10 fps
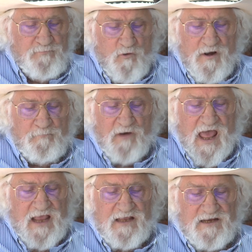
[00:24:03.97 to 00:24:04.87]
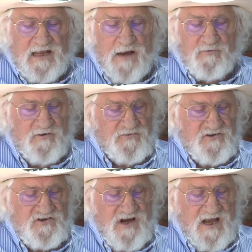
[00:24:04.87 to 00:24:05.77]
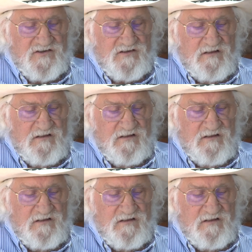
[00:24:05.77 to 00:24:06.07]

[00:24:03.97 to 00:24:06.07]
point blank, into Gabriel's chest.